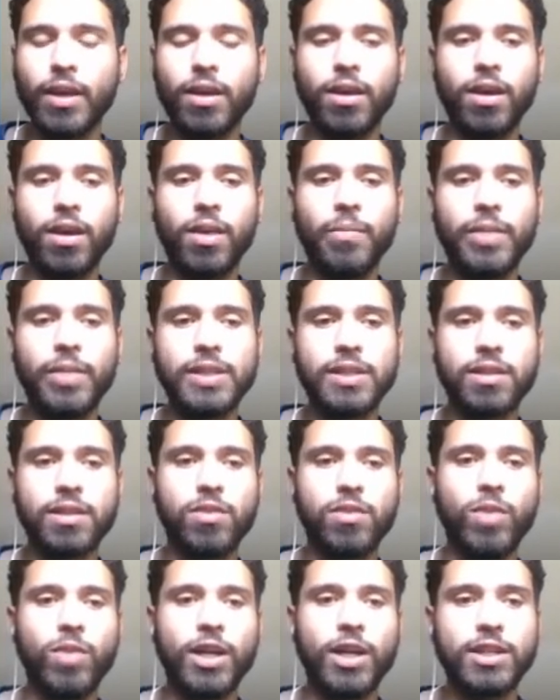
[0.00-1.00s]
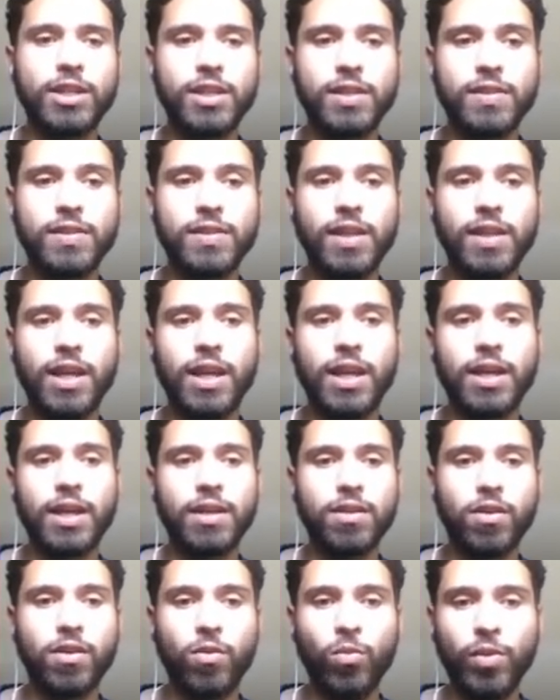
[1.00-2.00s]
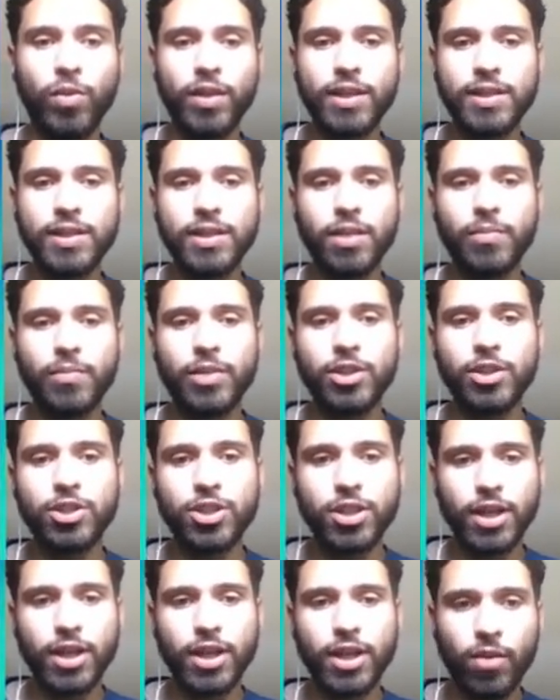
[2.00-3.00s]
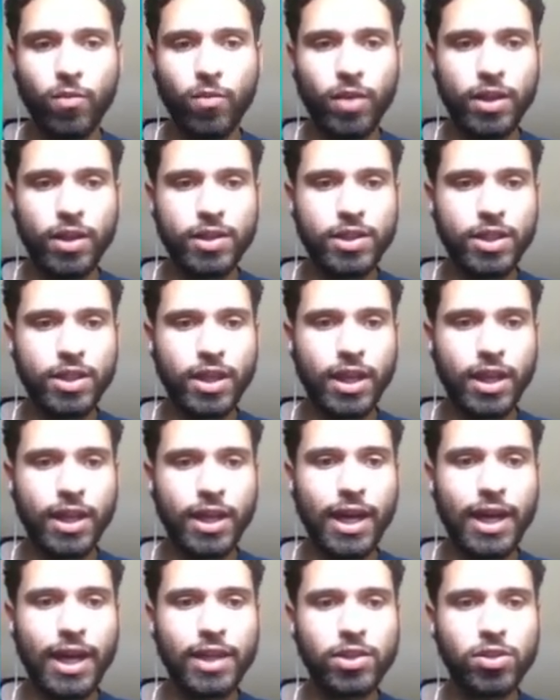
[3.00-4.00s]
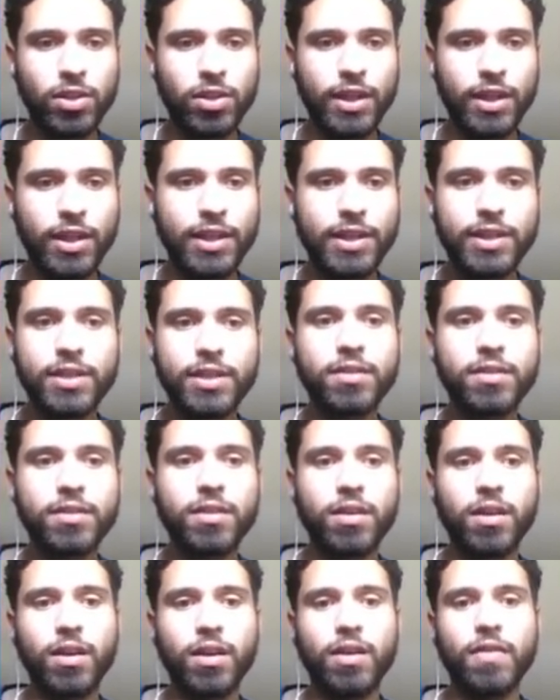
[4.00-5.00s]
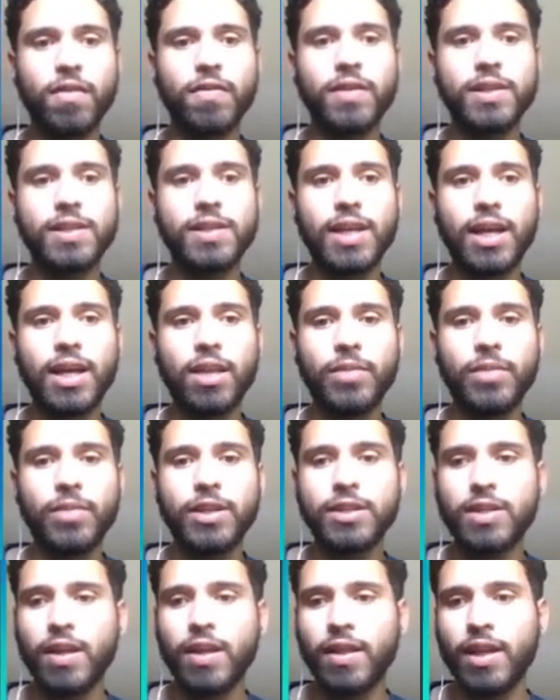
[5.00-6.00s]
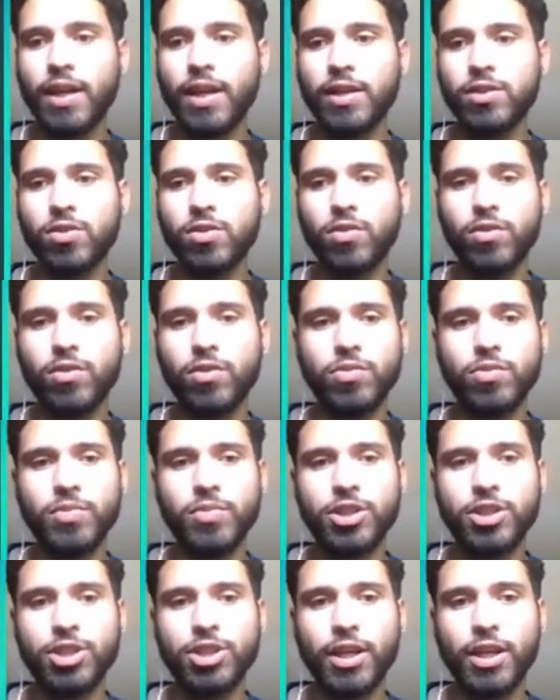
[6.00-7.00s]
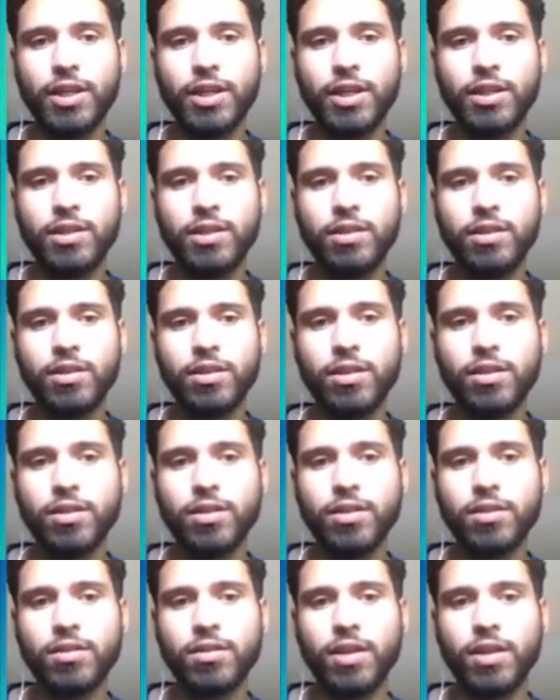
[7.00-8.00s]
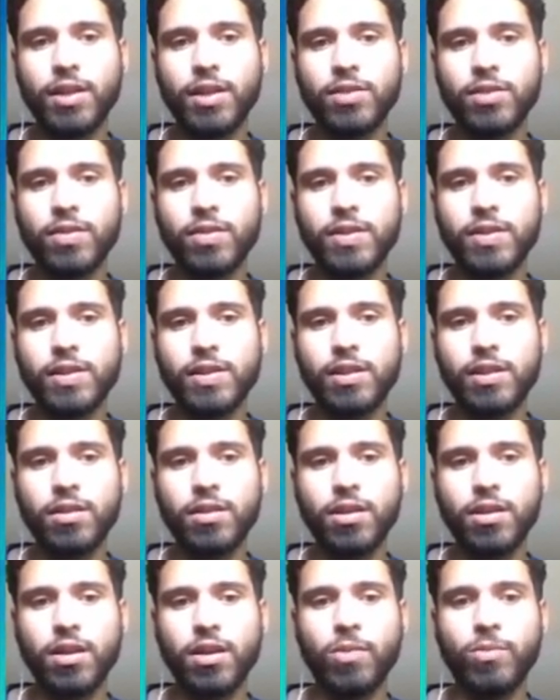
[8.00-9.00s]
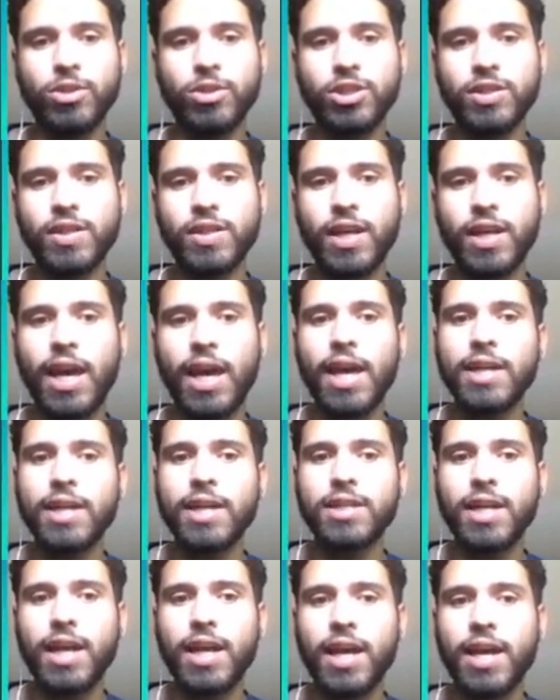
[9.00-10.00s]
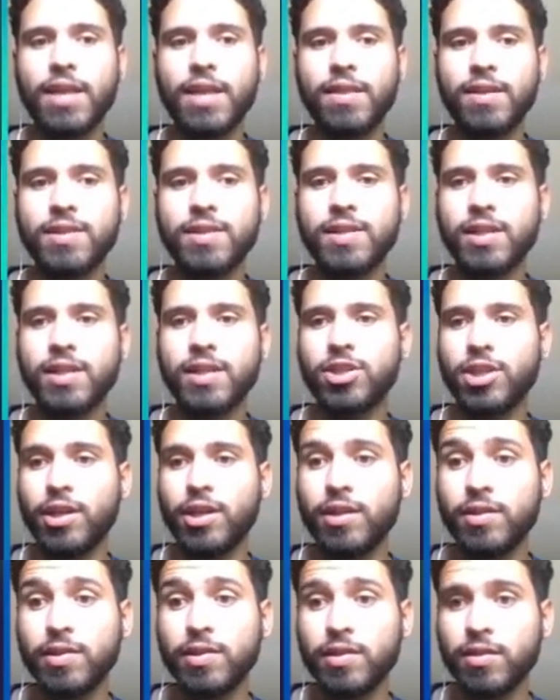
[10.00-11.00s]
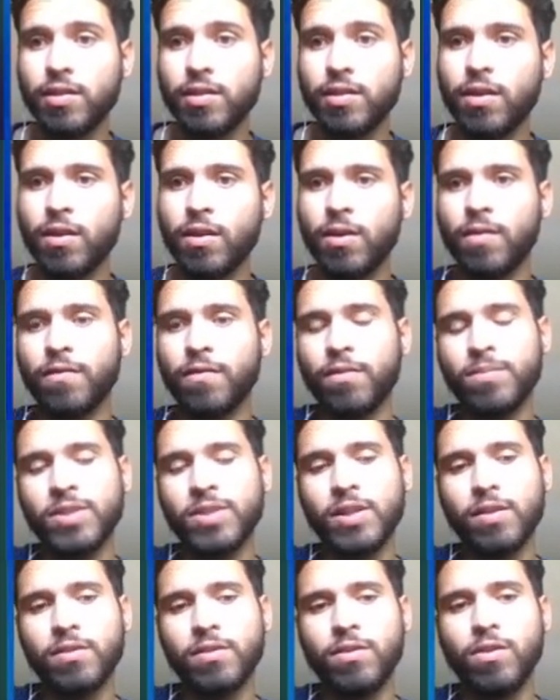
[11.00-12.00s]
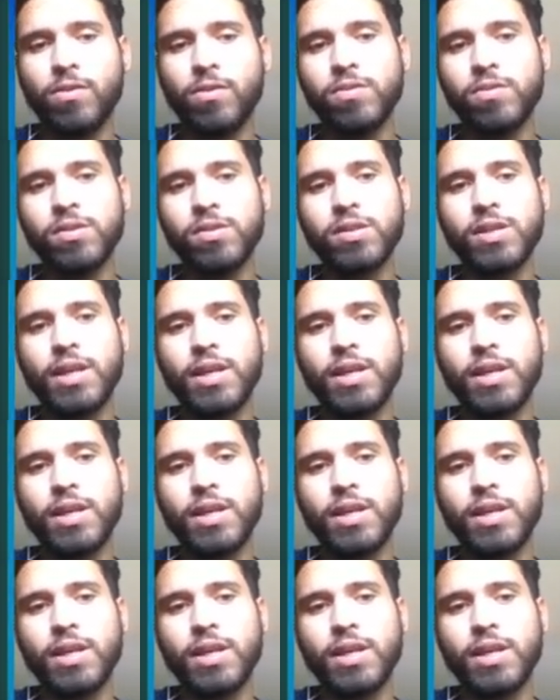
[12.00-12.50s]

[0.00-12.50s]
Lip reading: And basically what I did is that with this image, I went and isolated this element that is going to be shaking here, as you can see, which is the hand and the sachets from Sandoz.